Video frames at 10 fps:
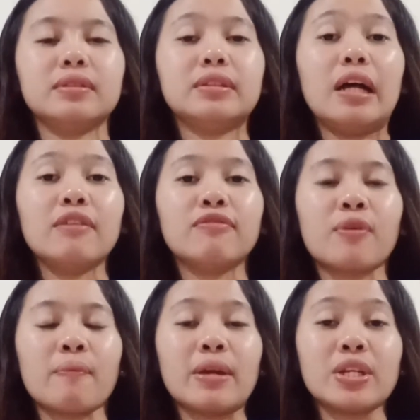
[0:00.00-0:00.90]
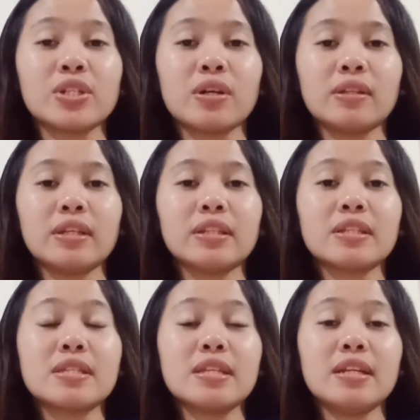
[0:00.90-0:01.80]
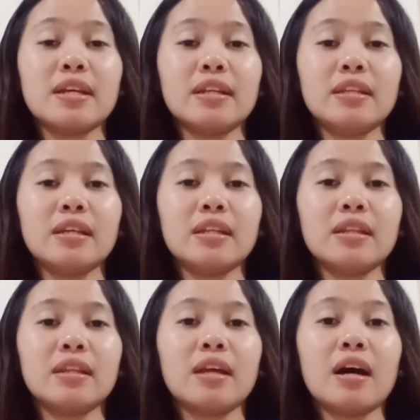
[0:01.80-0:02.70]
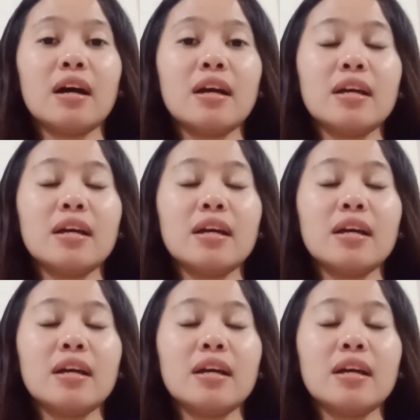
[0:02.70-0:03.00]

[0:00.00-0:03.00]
cell formation. It is needed in the